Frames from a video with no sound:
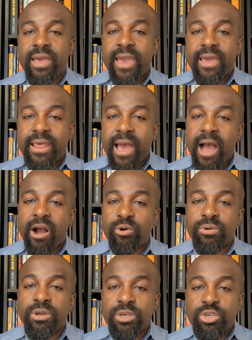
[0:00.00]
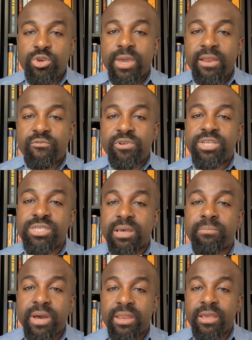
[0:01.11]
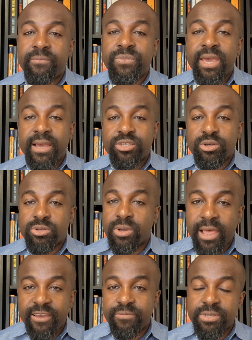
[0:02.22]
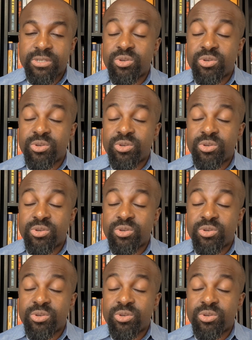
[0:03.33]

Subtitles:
and how you can reach somebody and talk to a live person.